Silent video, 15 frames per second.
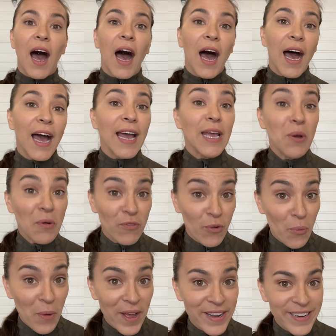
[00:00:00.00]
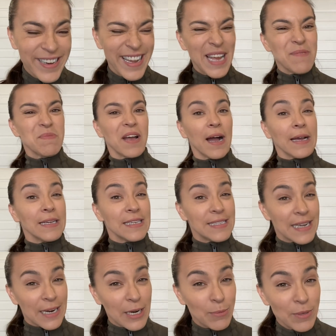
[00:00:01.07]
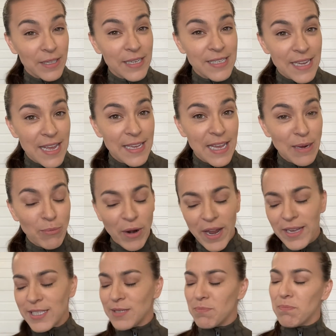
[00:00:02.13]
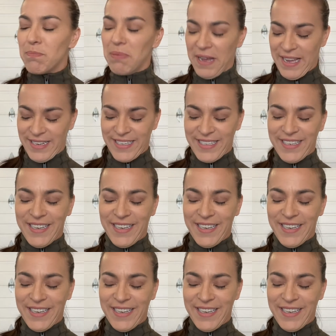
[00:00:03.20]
I, for one, am kind of terrible at taking breaks, but